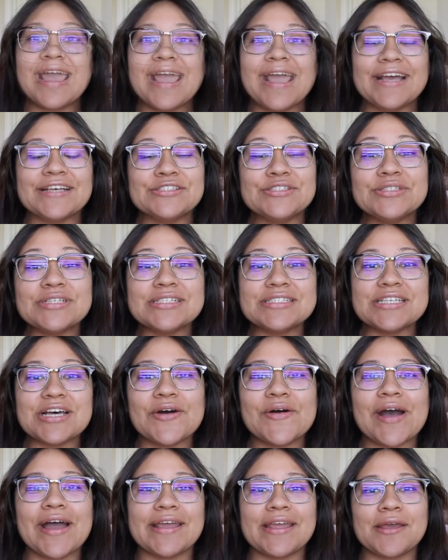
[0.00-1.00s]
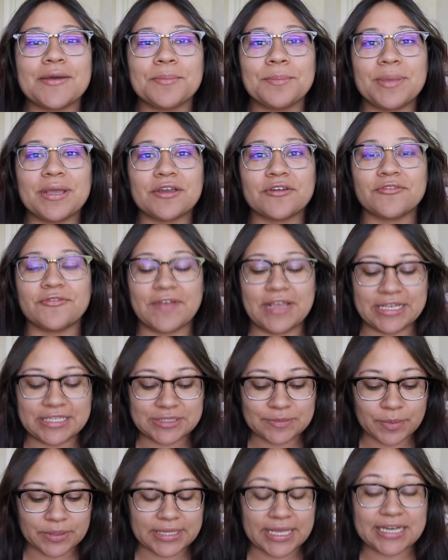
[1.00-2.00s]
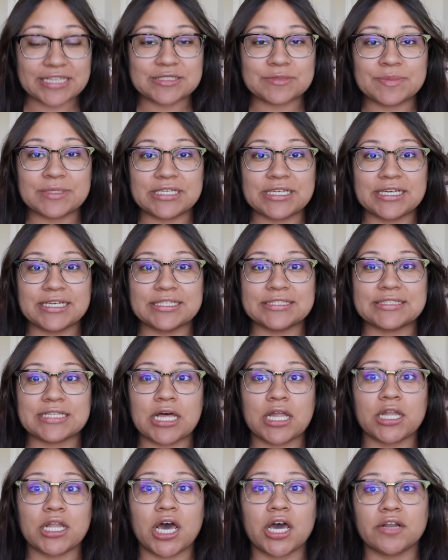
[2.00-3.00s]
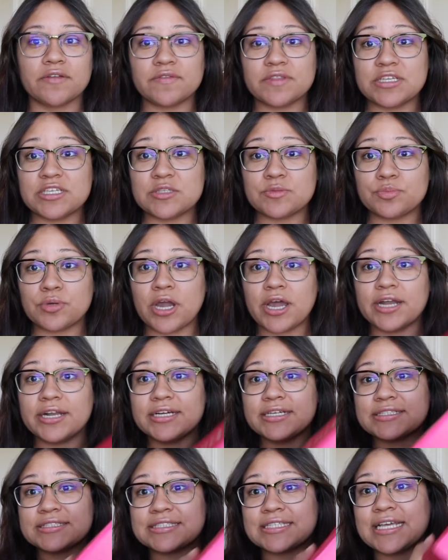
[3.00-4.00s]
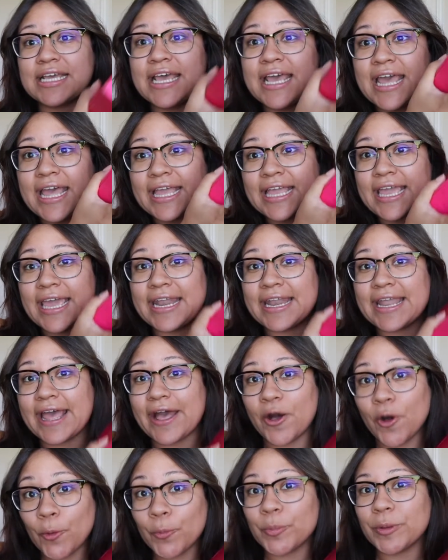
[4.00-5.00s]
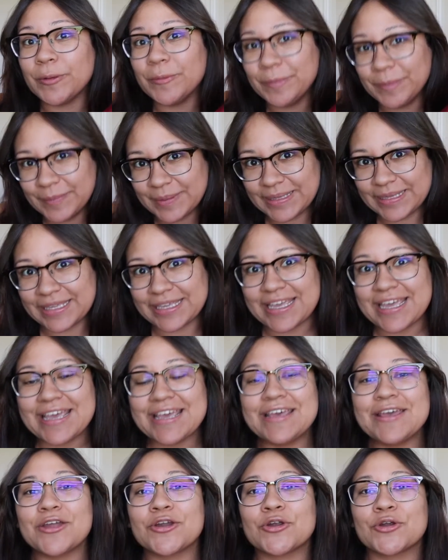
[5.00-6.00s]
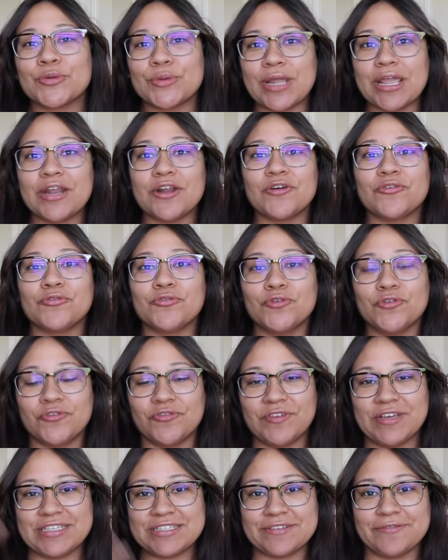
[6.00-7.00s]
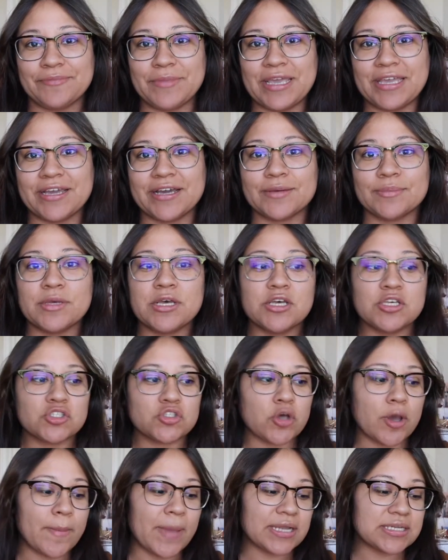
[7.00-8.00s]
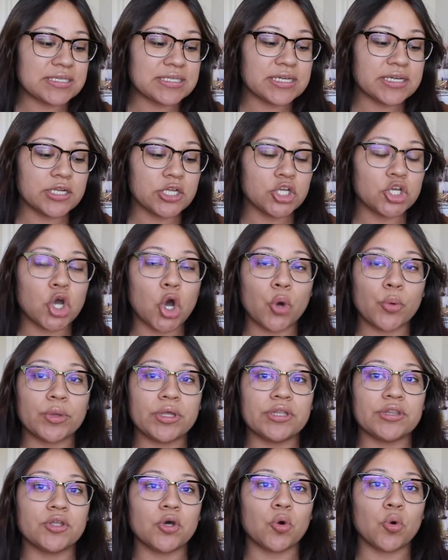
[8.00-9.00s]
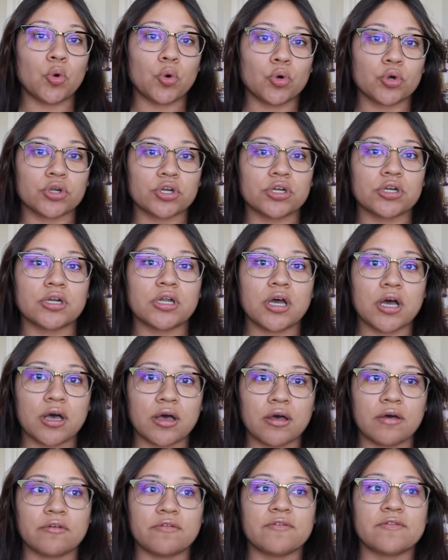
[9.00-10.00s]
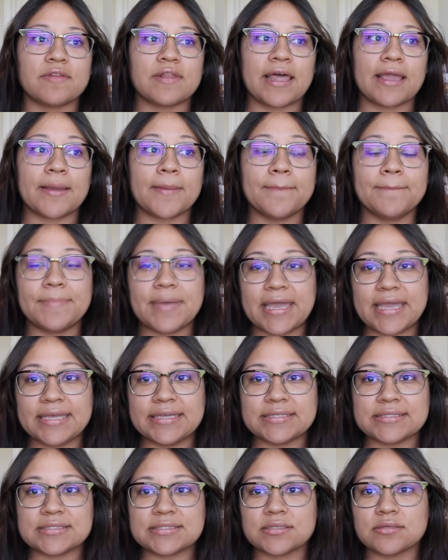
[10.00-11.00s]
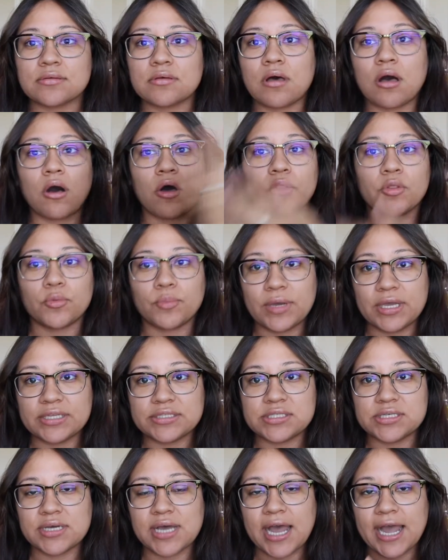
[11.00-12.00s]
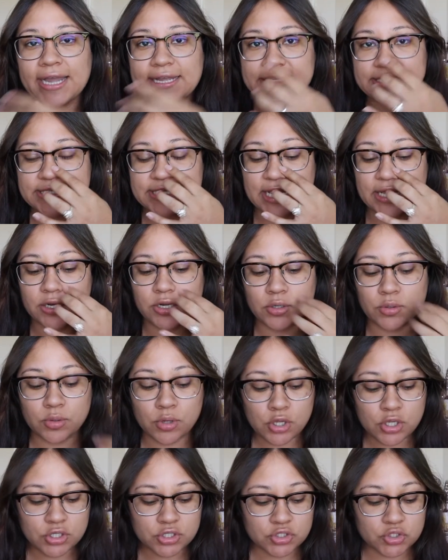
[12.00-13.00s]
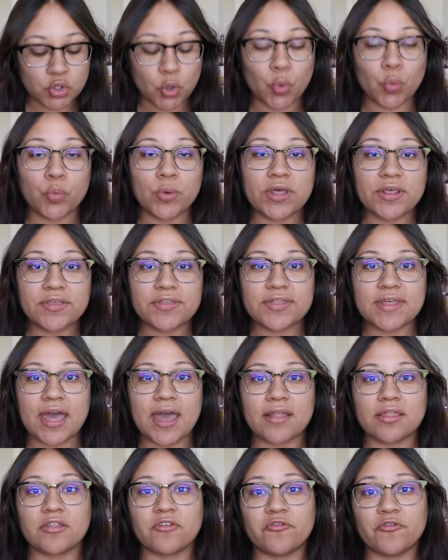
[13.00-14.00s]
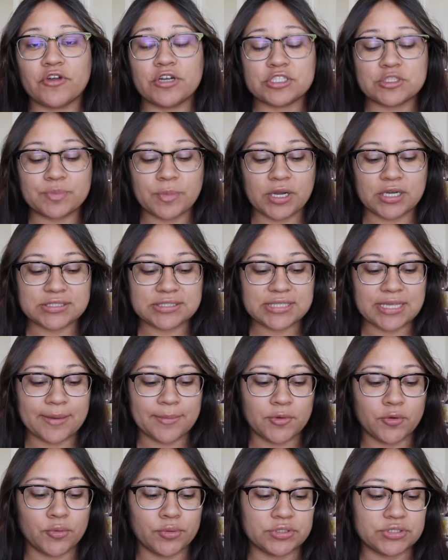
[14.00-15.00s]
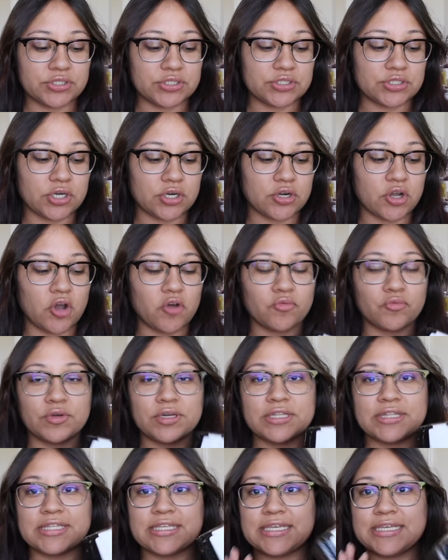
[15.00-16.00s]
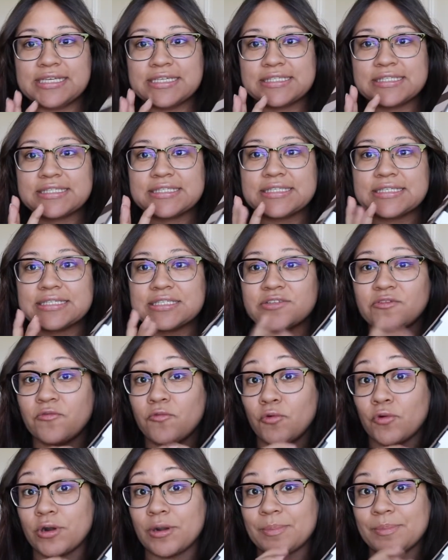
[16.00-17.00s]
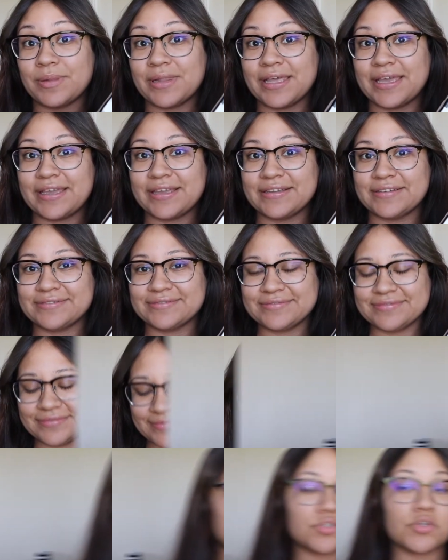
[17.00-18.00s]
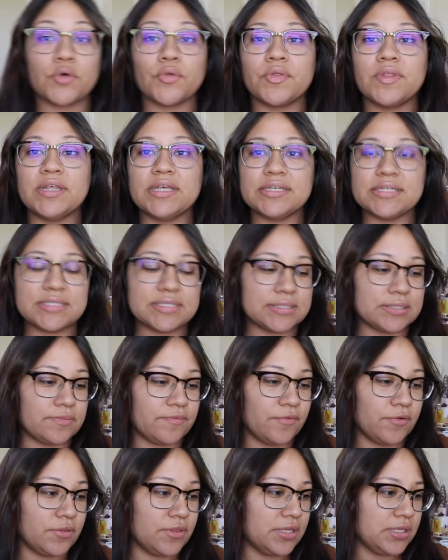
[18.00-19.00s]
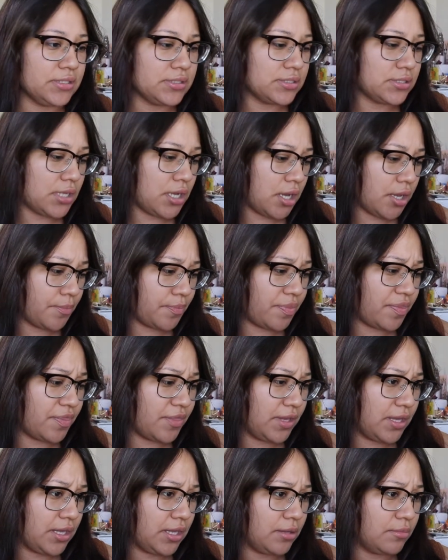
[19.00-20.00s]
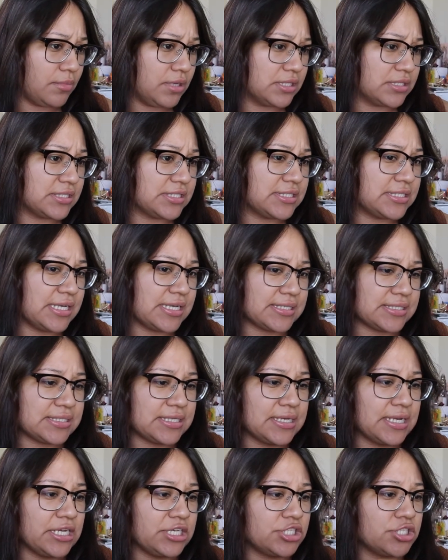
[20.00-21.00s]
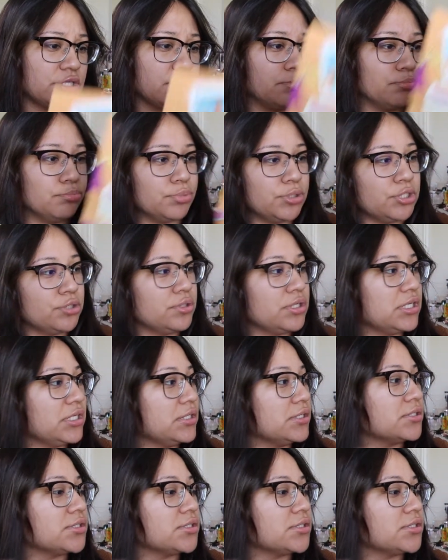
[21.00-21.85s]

As you can tell, I am barefaced, but that is because a lot of these products can help me create a full face of makeup. So I'm actually gonna go in the order of like base all the way to eyeshadow. So with that, the first box that I'm going to start off with is the SEPHORAPLAY. So for this theme, it's Destination Beauty.